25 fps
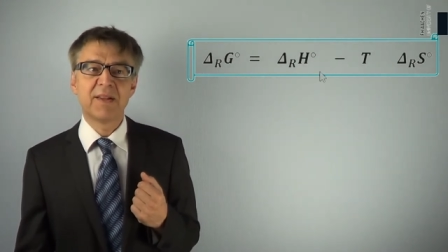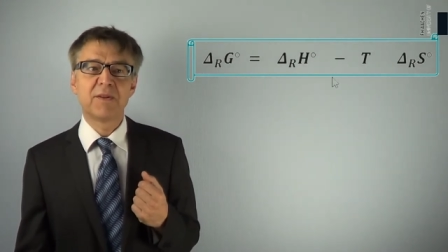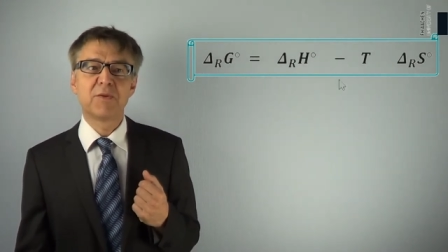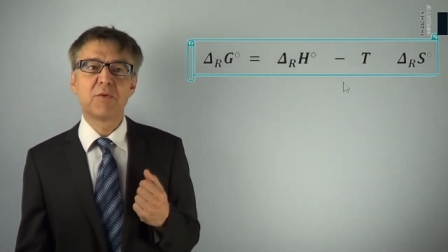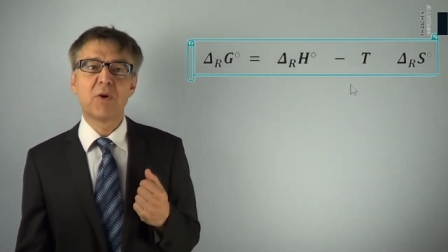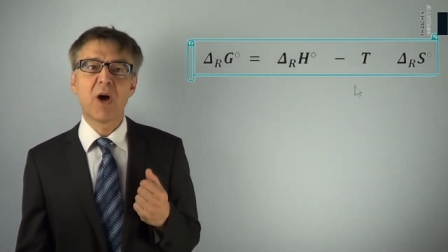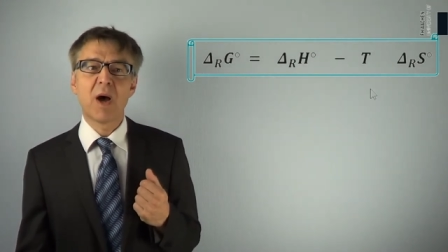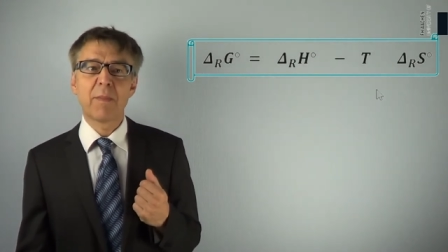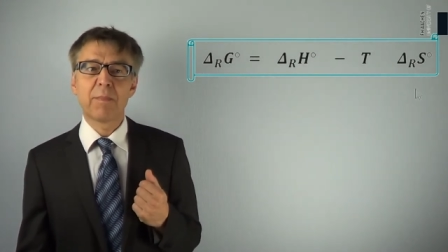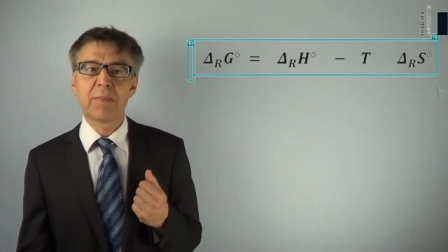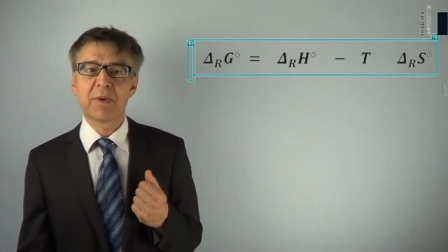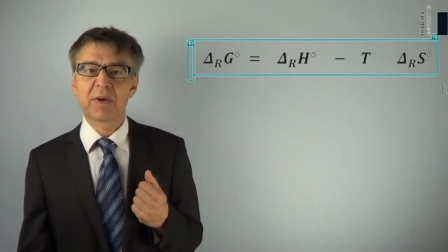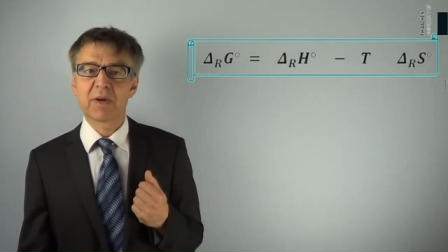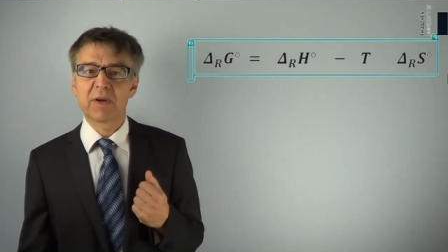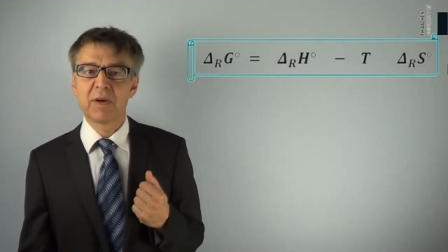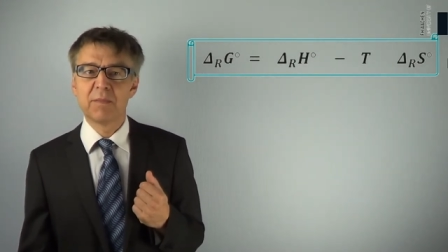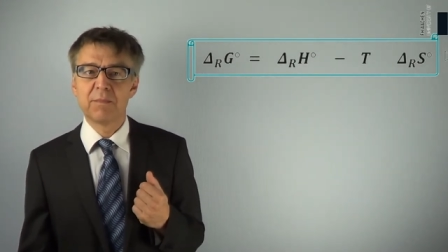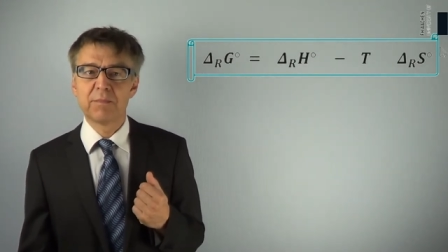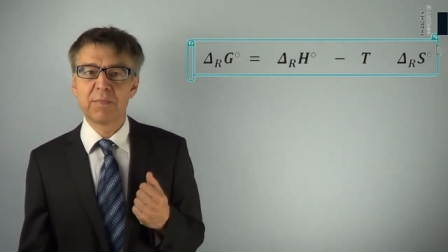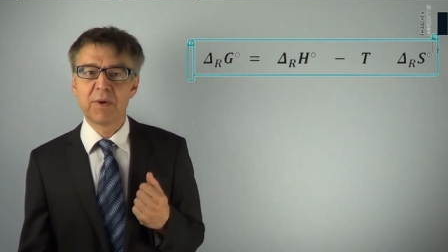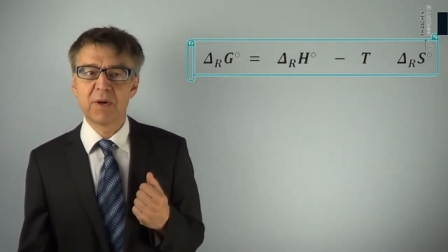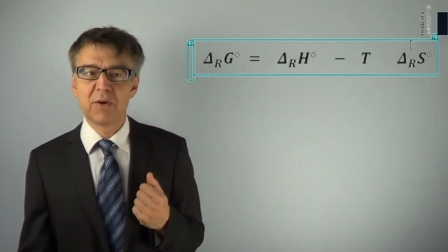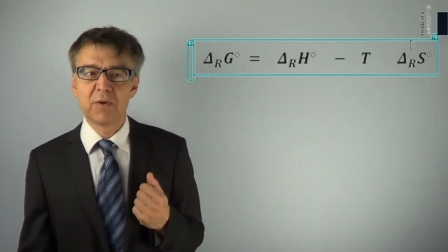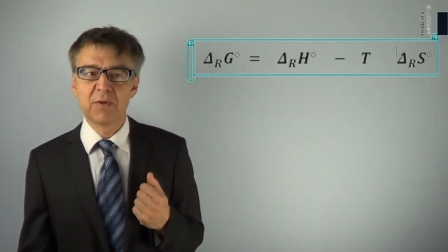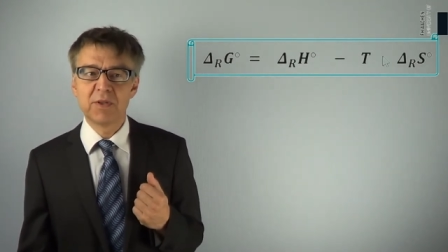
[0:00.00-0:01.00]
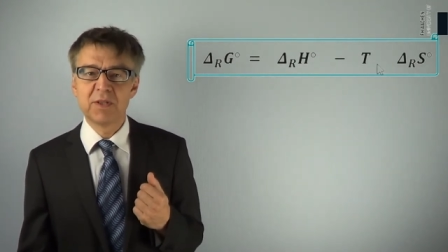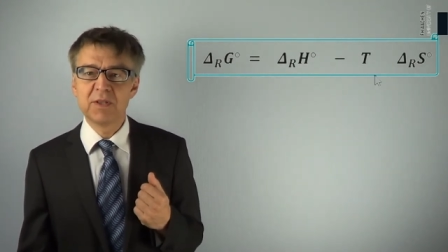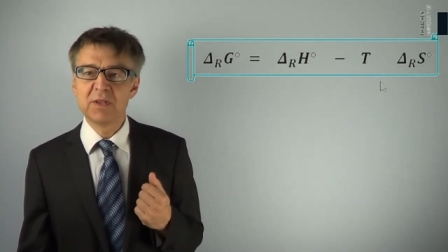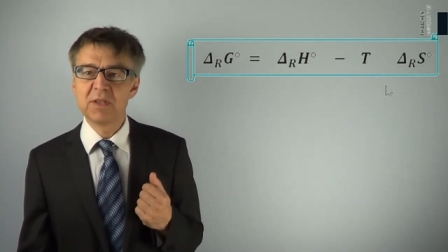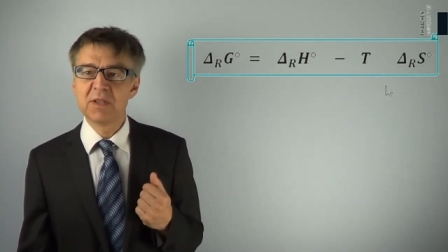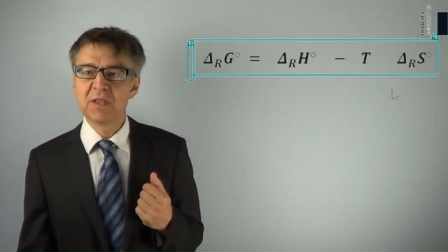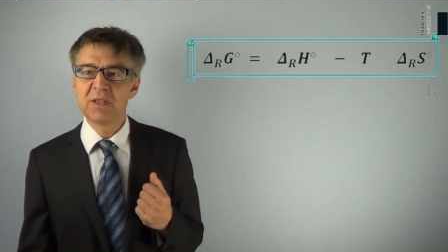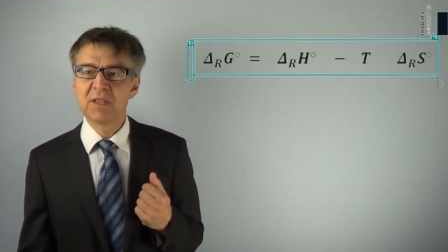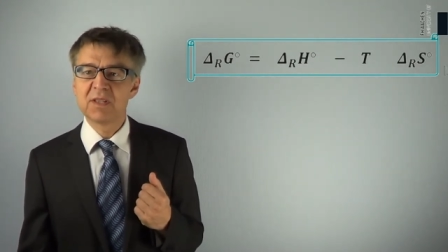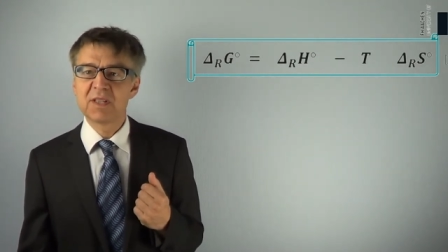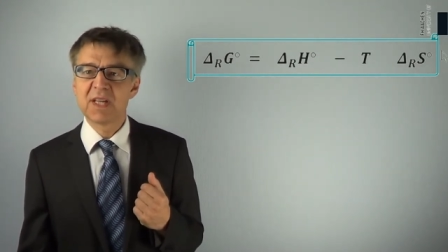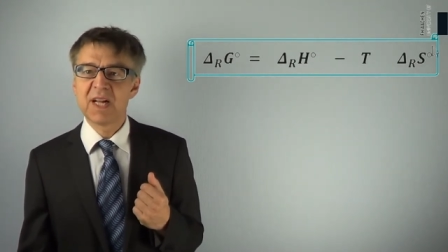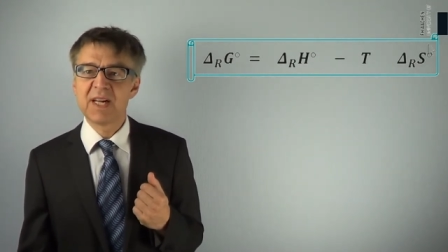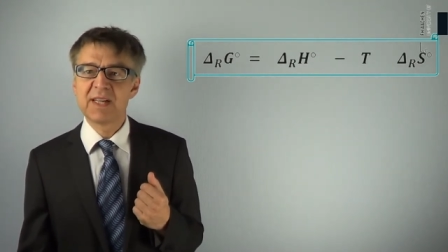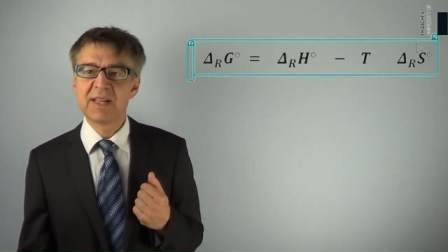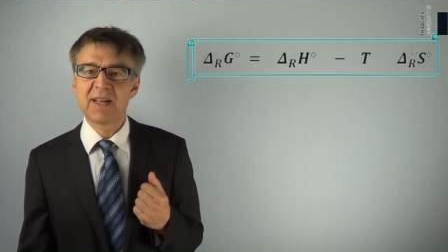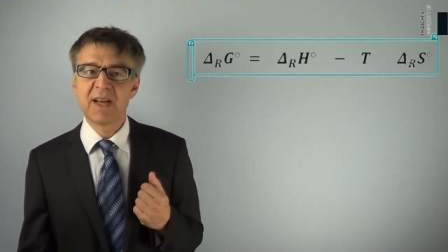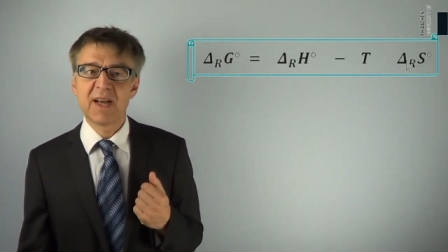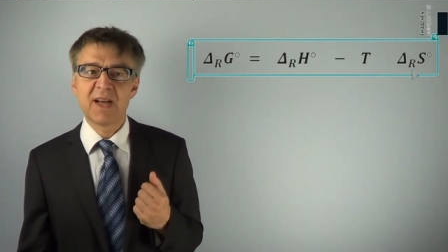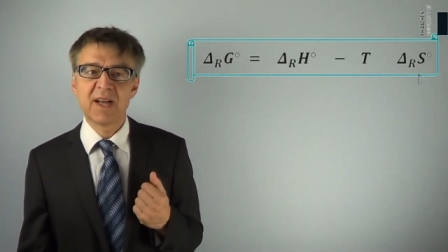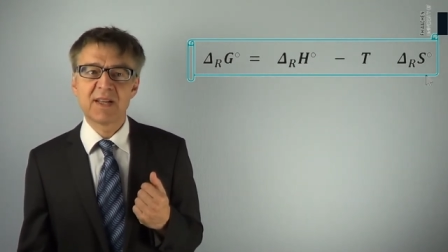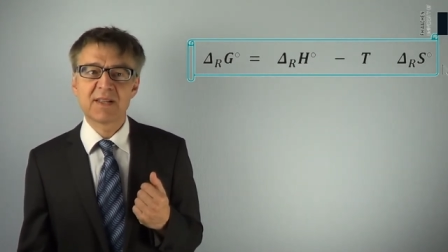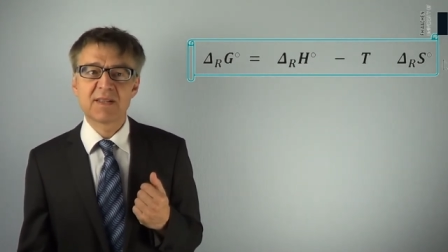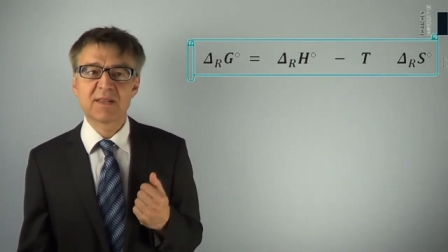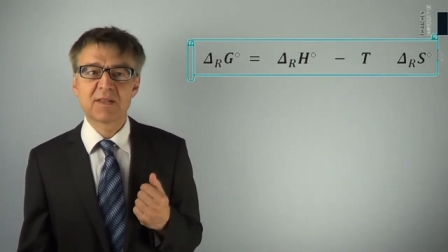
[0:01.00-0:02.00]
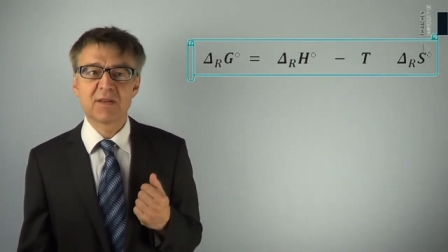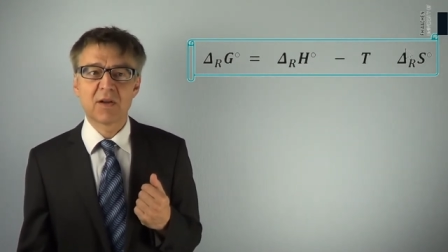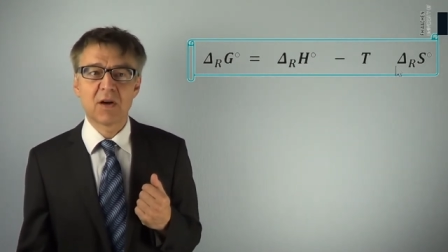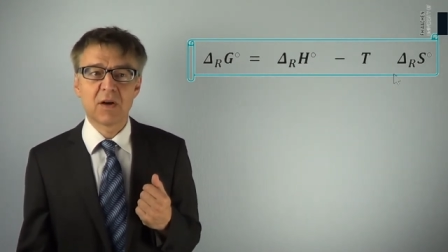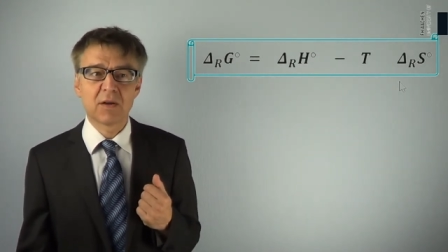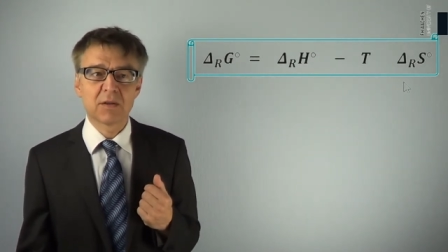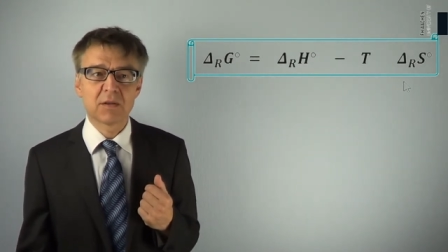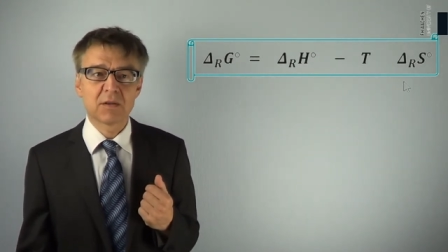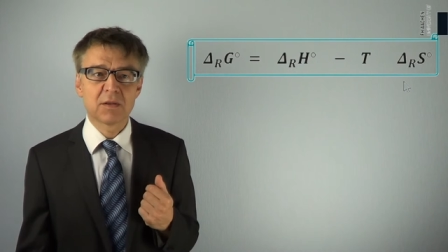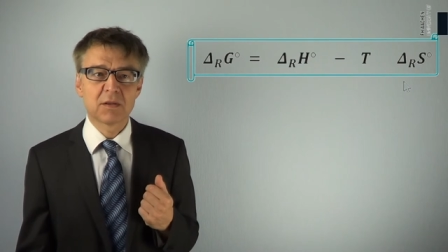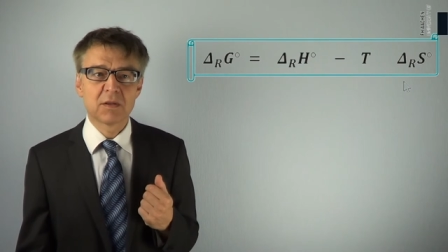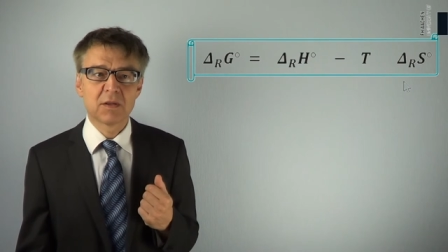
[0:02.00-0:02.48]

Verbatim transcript: entropic component delta S naught.